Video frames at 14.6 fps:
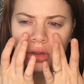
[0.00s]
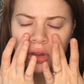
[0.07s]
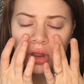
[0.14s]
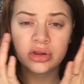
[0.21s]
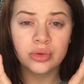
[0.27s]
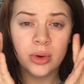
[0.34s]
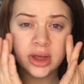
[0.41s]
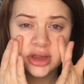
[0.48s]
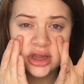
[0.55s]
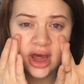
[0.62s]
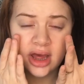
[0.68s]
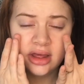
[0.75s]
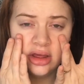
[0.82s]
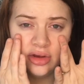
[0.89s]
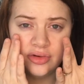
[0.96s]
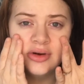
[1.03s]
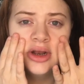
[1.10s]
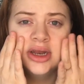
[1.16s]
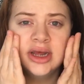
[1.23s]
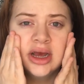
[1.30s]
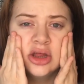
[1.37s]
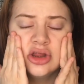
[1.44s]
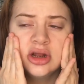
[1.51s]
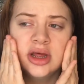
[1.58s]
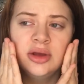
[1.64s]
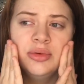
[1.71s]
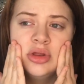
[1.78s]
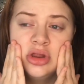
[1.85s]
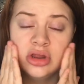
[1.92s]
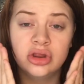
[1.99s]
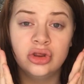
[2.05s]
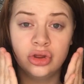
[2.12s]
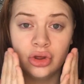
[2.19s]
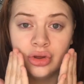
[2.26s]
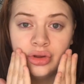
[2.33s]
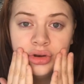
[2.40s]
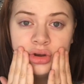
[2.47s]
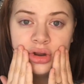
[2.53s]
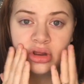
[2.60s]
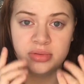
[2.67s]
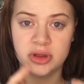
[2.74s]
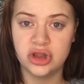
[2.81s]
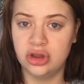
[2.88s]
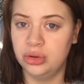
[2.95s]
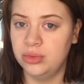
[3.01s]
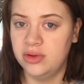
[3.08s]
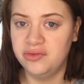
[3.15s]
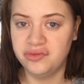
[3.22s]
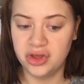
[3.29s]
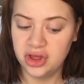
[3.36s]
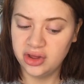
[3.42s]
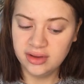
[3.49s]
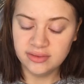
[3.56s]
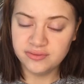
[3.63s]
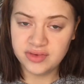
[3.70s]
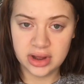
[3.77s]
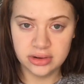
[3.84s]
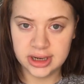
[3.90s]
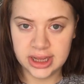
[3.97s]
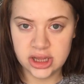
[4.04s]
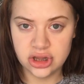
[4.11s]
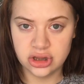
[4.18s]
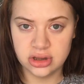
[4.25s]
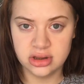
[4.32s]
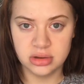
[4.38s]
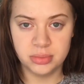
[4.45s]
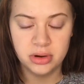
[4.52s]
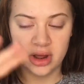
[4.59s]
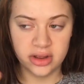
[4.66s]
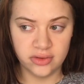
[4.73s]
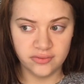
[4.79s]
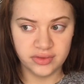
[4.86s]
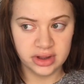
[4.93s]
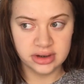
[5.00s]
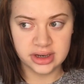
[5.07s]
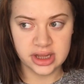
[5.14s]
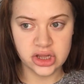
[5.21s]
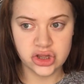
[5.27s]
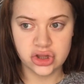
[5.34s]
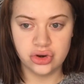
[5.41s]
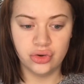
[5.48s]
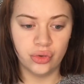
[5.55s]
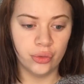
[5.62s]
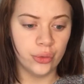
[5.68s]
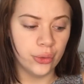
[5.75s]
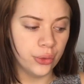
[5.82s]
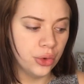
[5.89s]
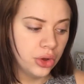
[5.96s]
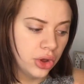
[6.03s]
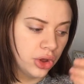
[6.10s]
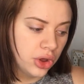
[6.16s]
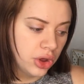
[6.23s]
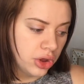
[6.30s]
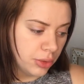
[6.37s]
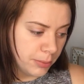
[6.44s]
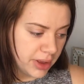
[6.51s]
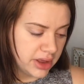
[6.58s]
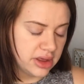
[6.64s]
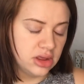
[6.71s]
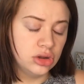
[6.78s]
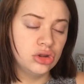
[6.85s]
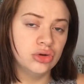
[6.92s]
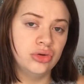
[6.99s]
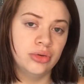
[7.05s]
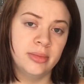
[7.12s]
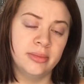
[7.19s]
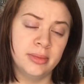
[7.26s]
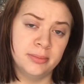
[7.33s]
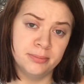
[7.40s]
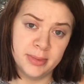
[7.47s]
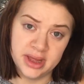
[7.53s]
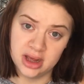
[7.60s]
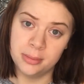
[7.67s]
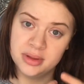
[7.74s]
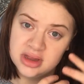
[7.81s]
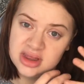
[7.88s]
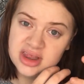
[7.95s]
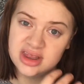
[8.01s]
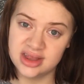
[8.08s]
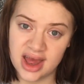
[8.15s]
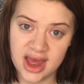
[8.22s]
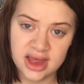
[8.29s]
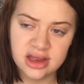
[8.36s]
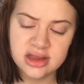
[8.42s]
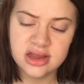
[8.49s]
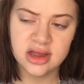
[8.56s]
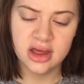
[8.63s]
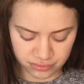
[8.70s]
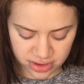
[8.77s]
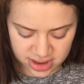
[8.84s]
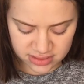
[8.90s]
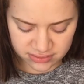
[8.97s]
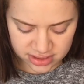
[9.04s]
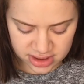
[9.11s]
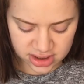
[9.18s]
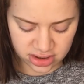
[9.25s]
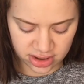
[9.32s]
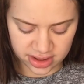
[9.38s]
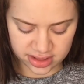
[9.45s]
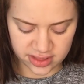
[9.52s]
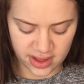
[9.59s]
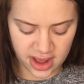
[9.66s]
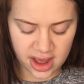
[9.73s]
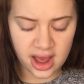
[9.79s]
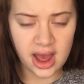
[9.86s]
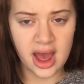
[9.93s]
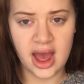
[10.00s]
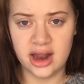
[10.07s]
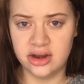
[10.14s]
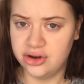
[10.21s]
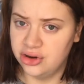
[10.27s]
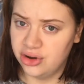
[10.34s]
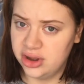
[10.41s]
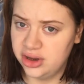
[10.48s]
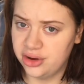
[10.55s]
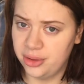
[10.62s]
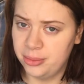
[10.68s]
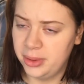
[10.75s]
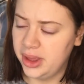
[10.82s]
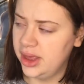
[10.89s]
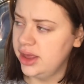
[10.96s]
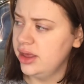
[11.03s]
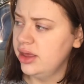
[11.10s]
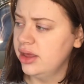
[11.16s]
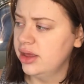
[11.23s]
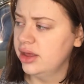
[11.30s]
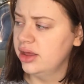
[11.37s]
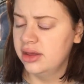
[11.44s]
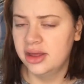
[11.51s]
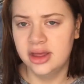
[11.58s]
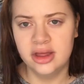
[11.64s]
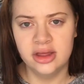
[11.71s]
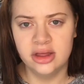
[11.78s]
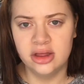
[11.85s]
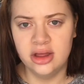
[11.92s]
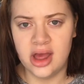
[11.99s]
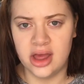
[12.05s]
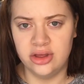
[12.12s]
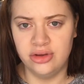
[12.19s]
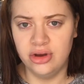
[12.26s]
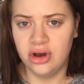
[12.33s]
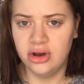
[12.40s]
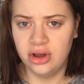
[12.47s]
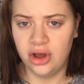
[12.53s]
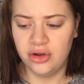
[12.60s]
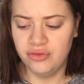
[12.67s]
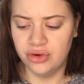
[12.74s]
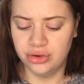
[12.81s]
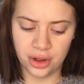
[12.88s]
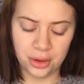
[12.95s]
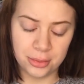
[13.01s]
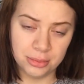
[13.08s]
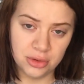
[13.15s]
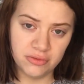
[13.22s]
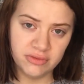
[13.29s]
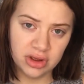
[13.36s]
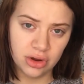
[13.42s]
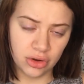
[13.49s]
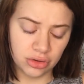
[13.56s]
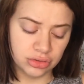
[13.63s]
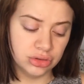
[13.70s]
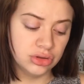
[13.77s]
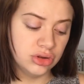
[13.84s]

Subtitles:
it's quite tacky already actually, which is good, especially with foundations, applying your foundation or making sure your makeup is set. Really like that, and 99p, yeah, you can't go wrong. So moving on